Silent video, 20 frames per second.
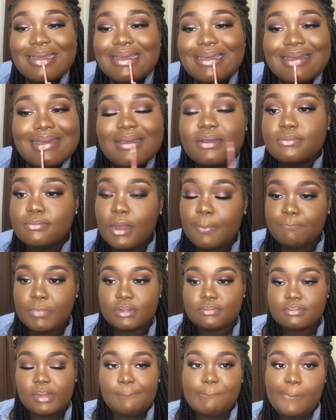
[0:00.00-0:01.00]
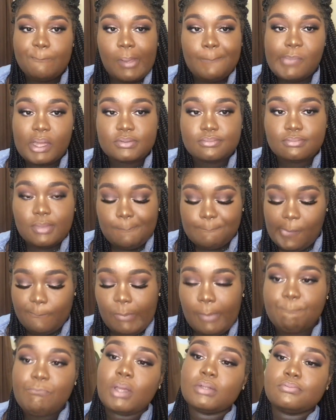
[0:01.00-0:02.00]
and then I applied
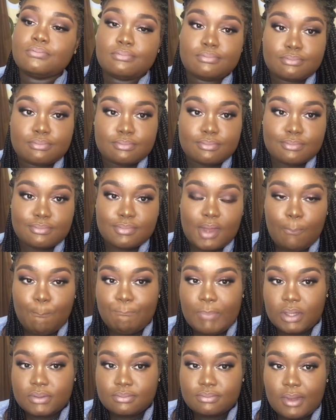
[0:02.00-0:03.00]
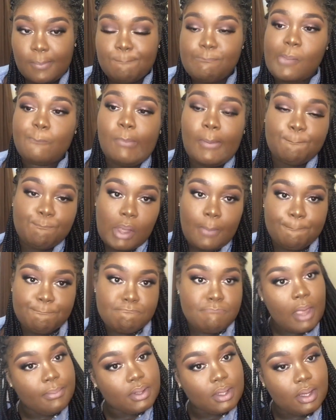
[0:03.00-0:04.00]
Vice in the middle,
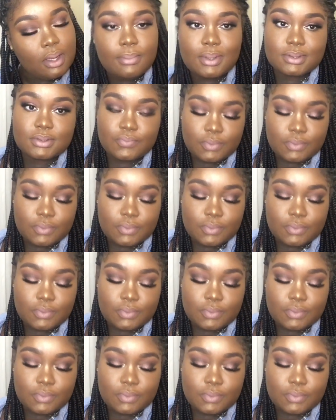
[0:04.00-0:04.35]
and